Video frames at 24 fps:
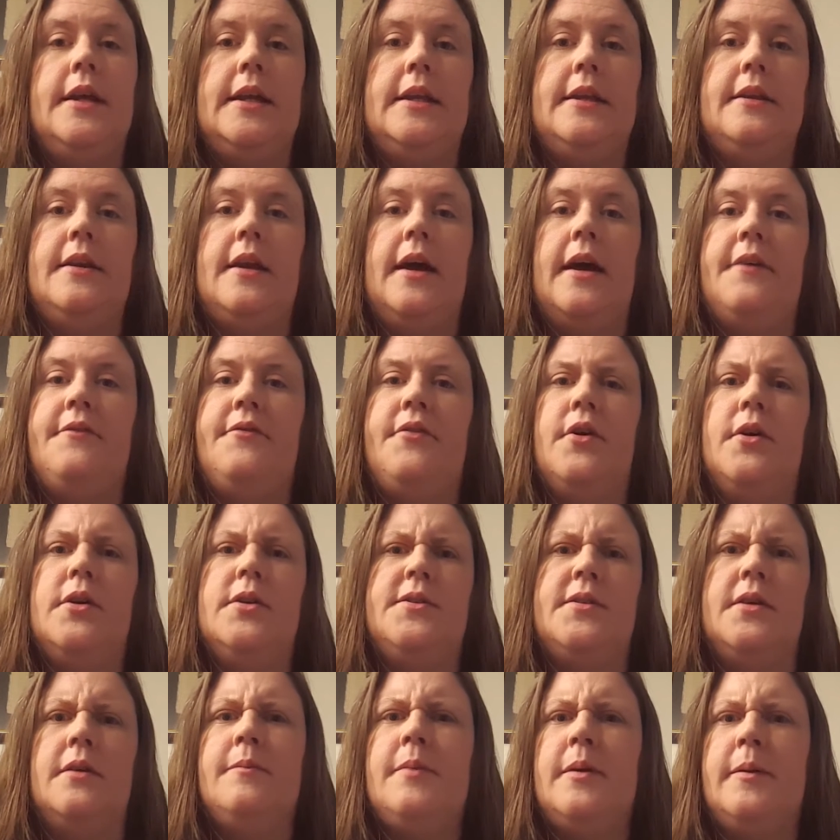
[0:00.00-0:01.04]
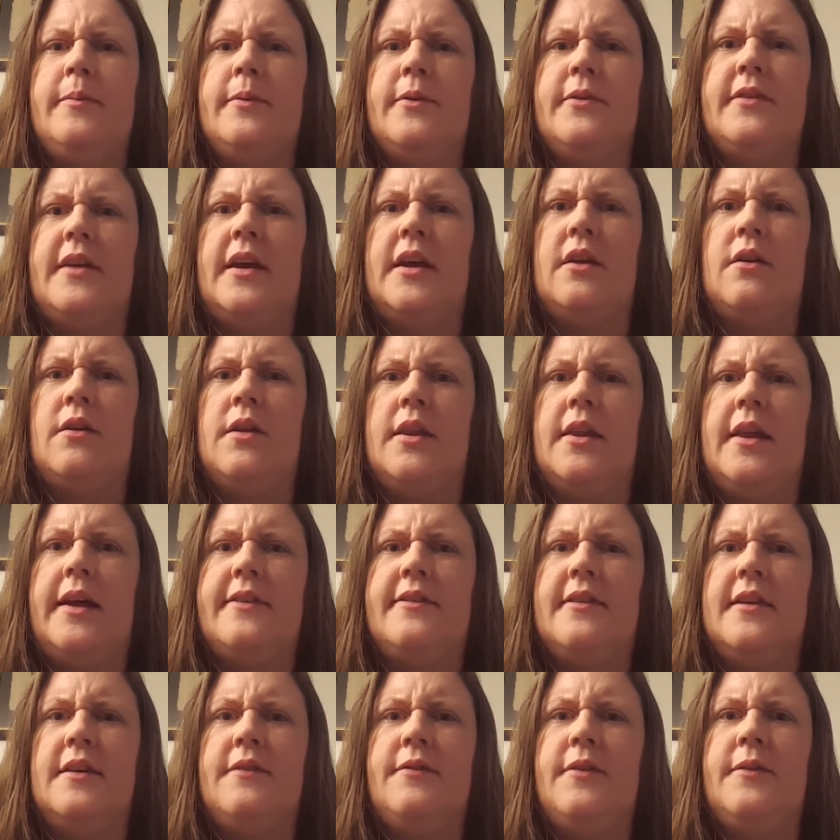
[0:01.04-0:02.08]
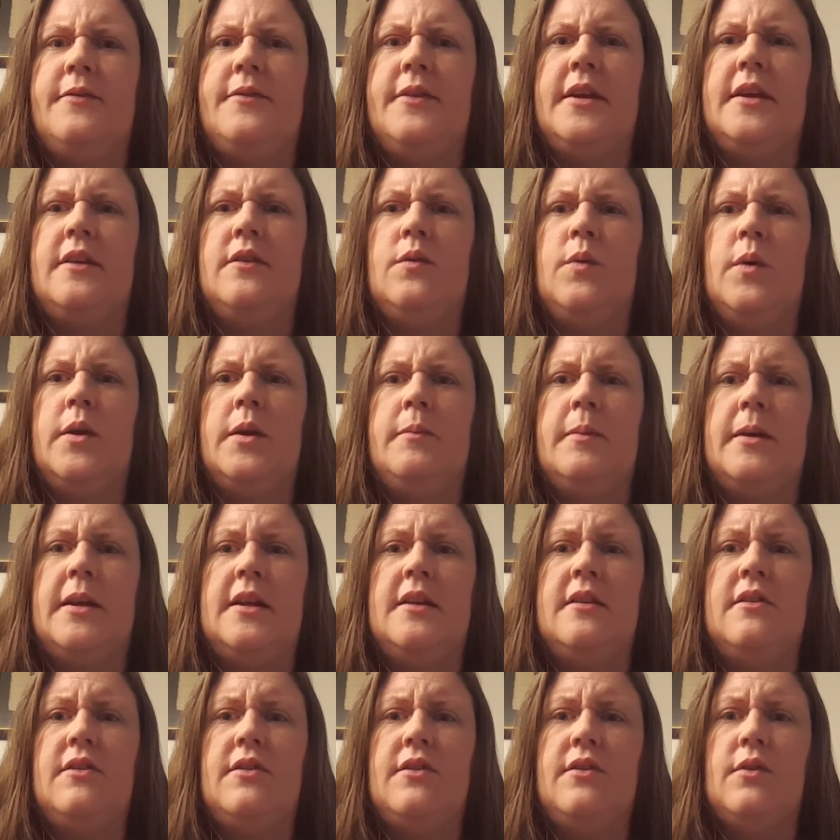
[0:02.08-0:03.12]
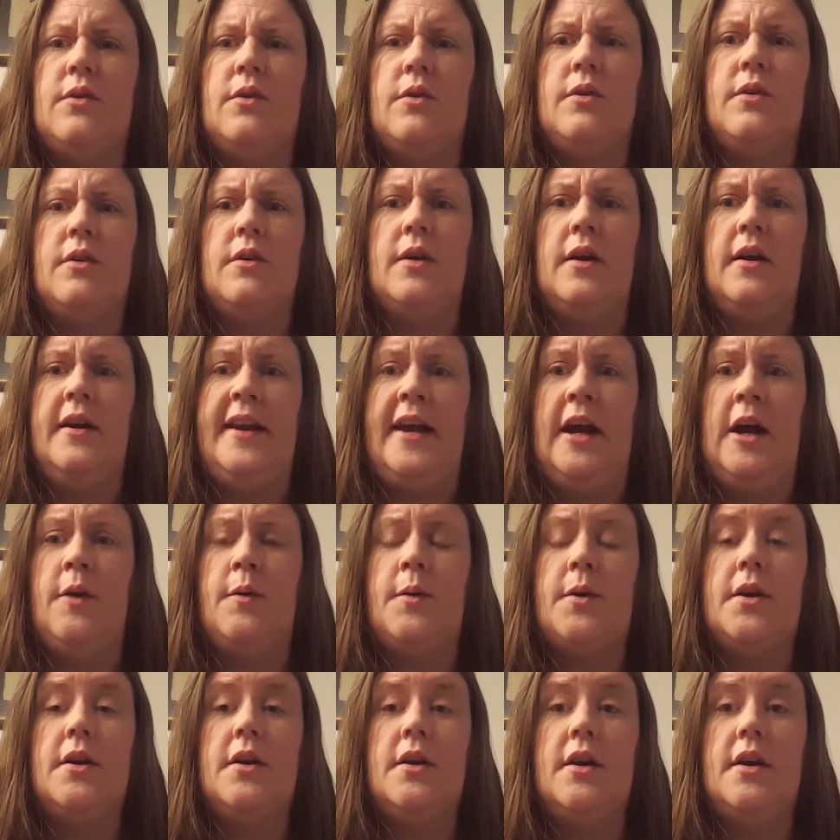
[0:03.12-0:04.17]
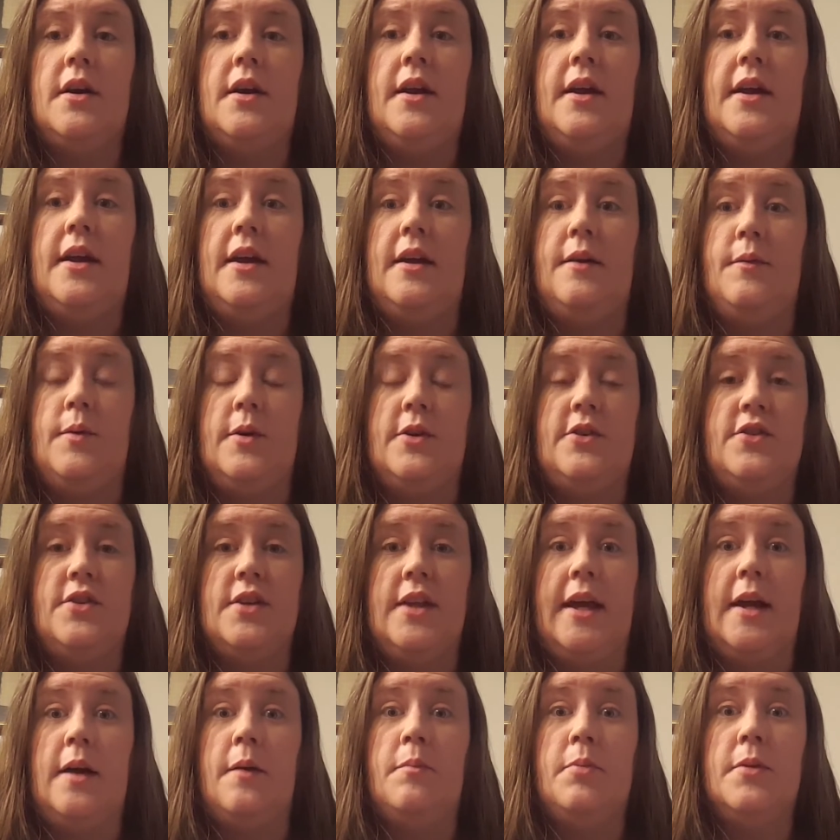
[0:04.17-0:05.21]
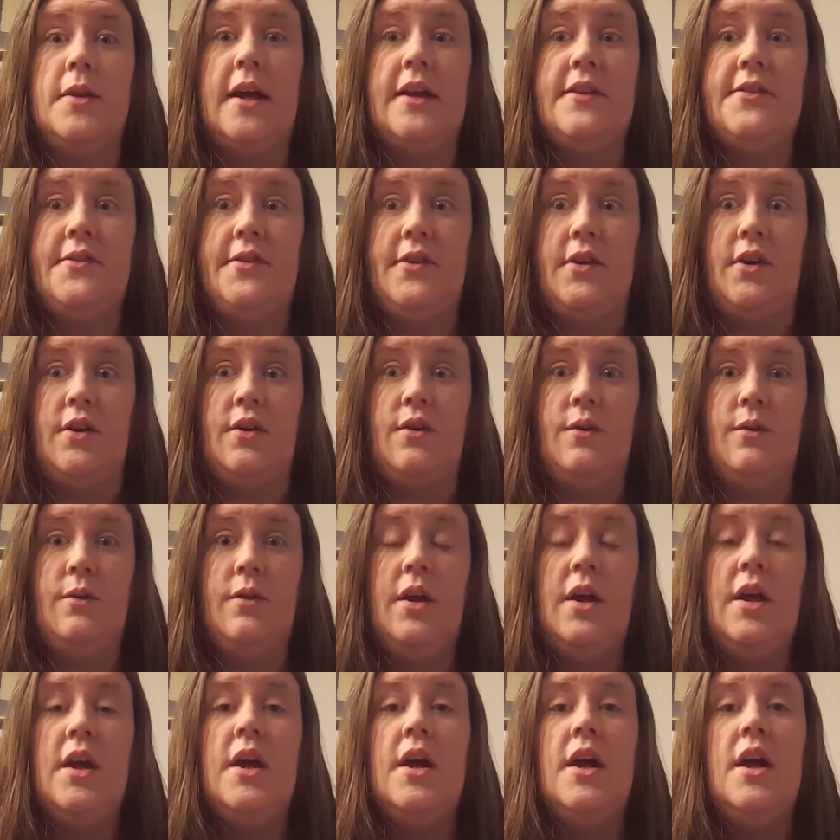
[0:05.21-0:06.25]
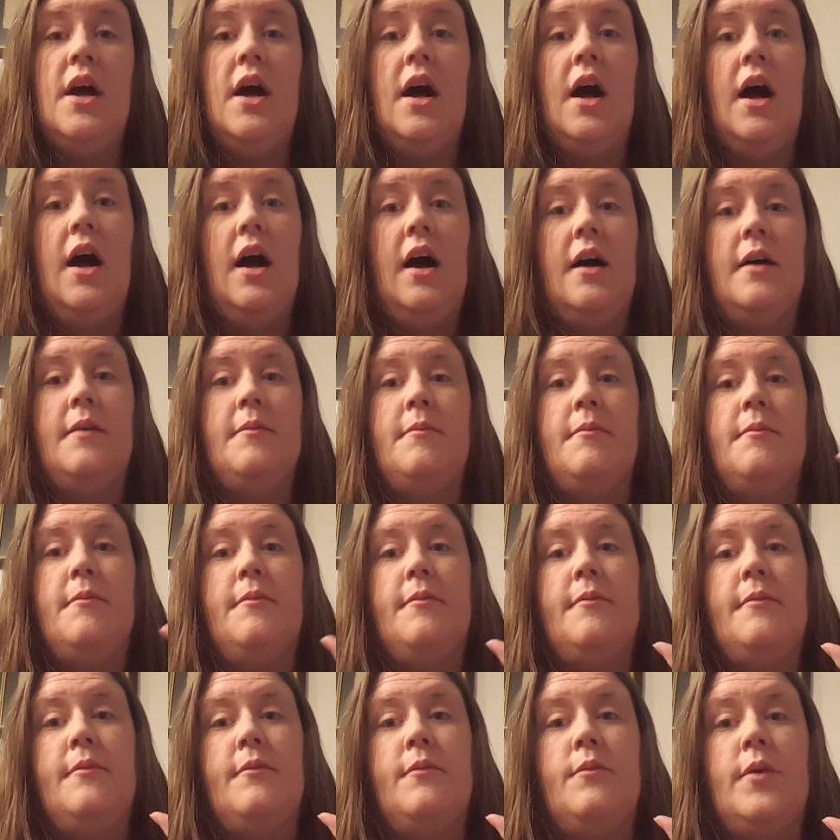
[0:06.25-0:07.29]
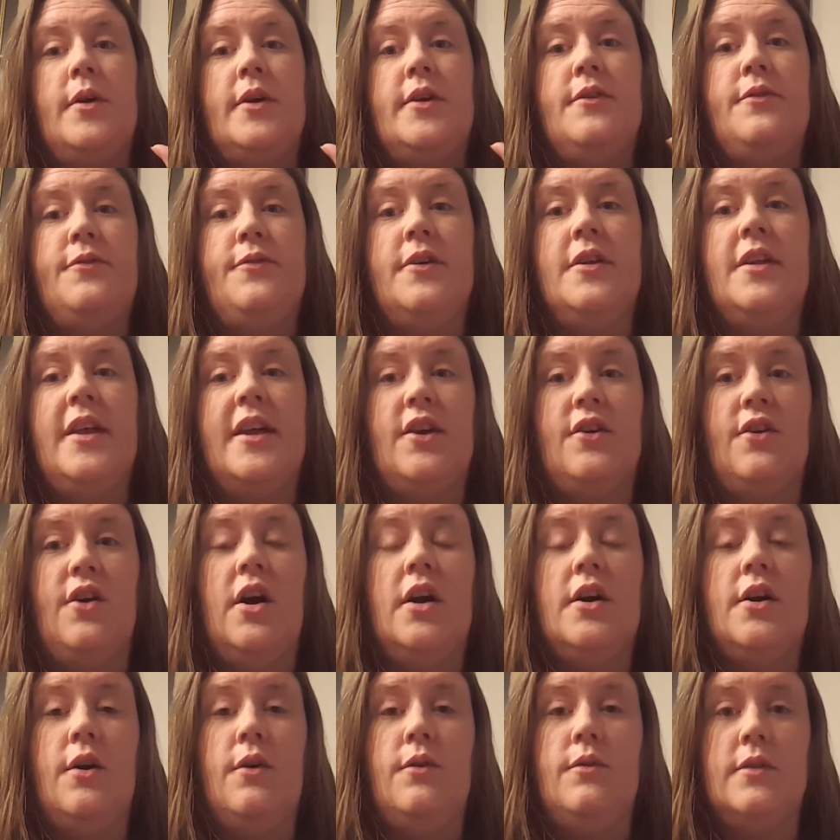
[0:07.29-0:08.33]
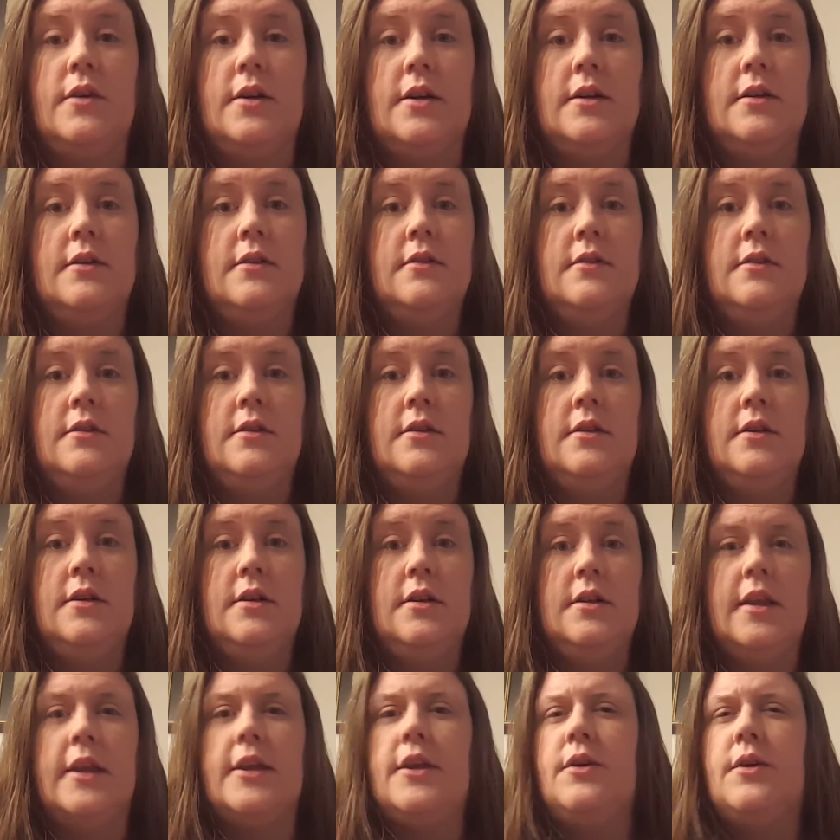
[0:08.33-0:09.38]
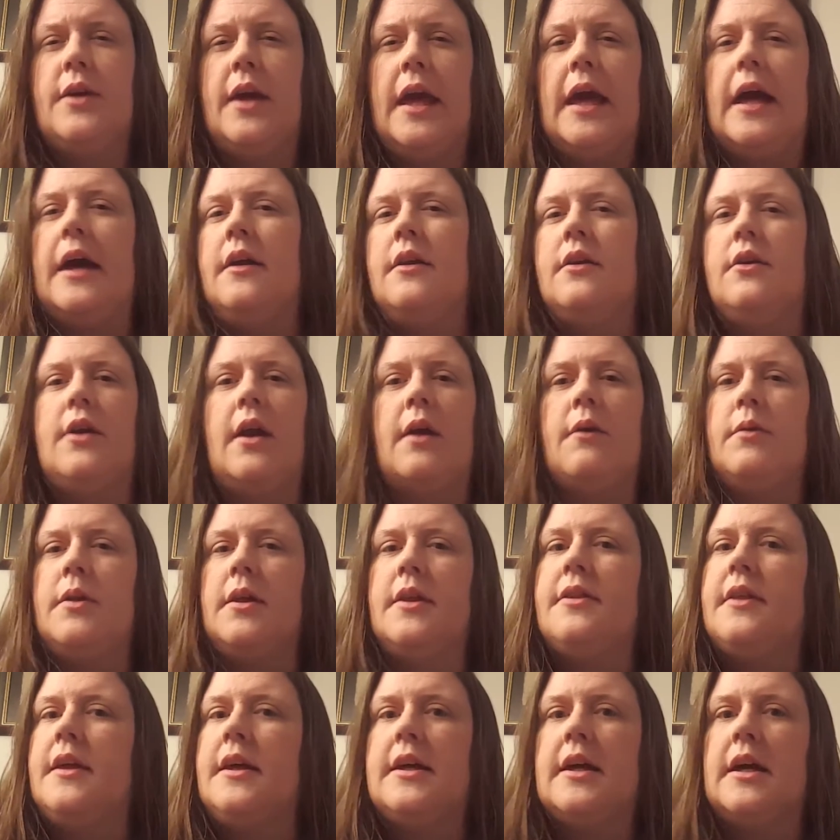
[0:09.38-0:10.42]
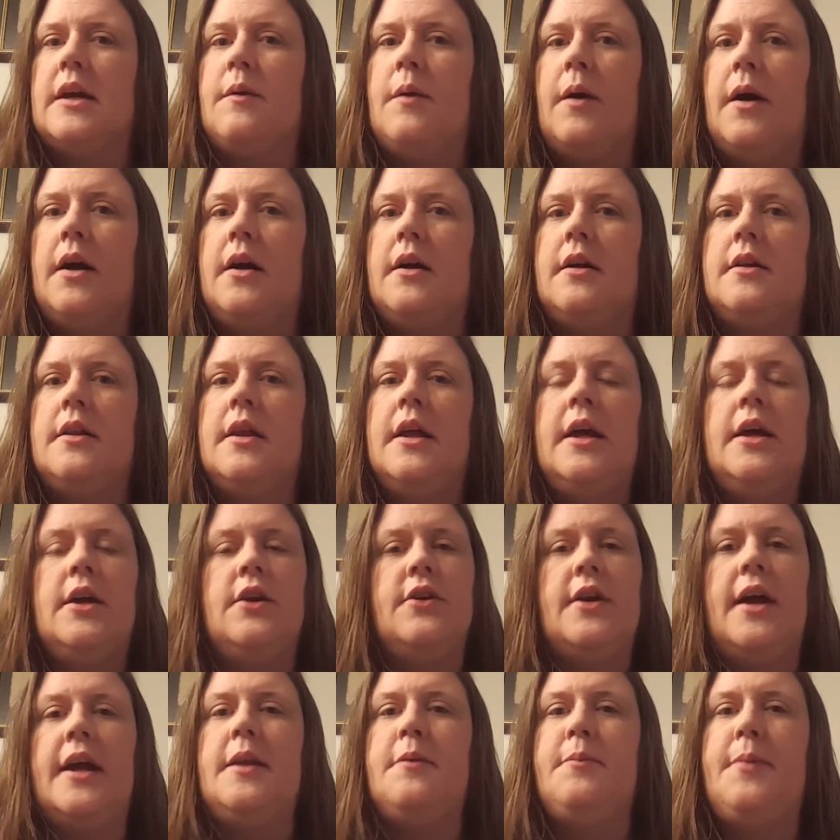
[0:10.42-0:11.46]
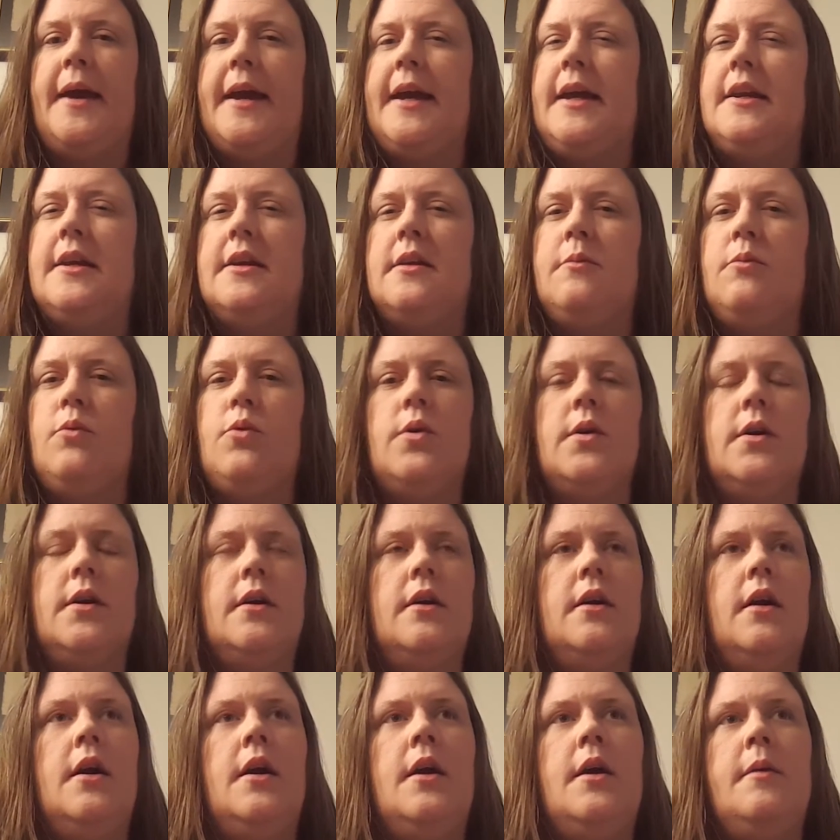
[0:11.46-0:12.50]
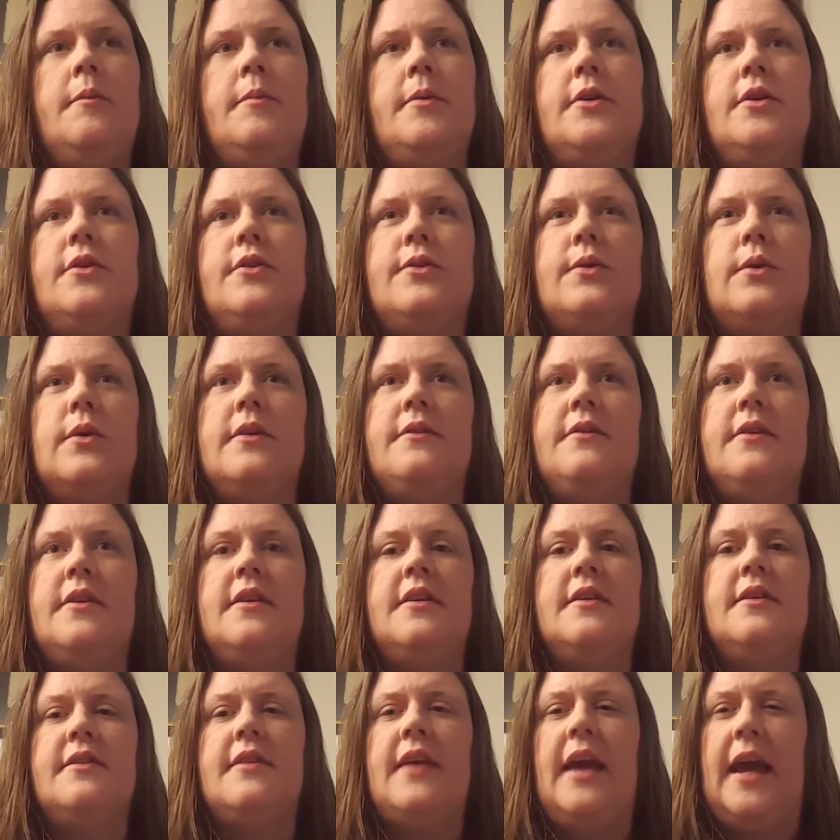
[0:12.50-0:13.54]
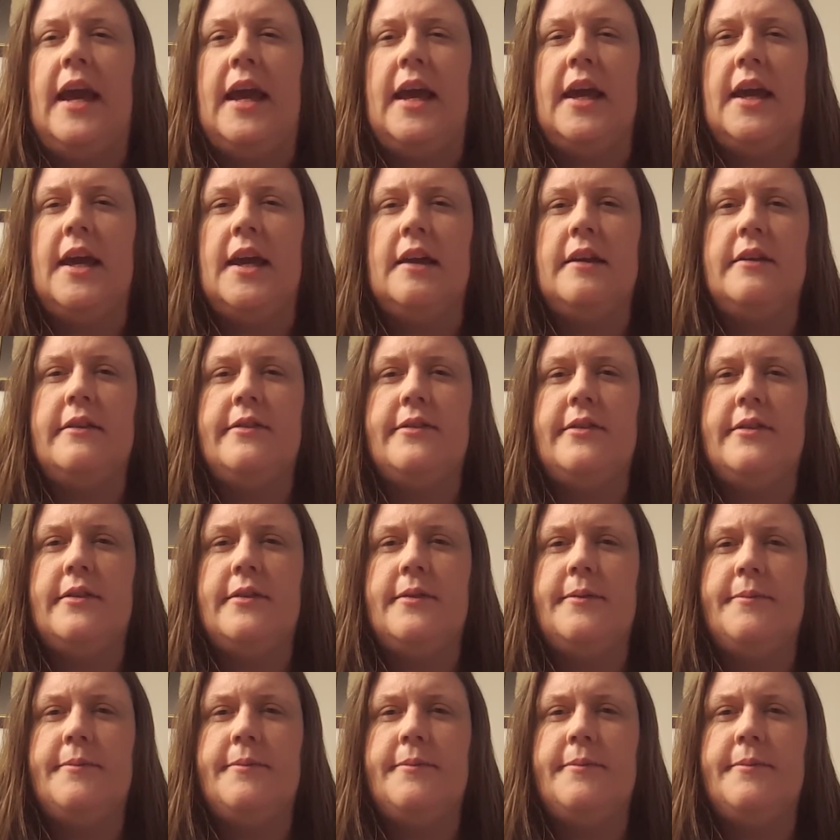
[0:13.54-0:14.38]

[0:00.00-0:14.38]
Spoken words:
I've heard some people say it only lasts like 15, 20 minutes or an hour, which, like, bless you, where you feel like you're hungover. Like you're not really thinking well. You're not in pain anymore, but you're sort of in this haze.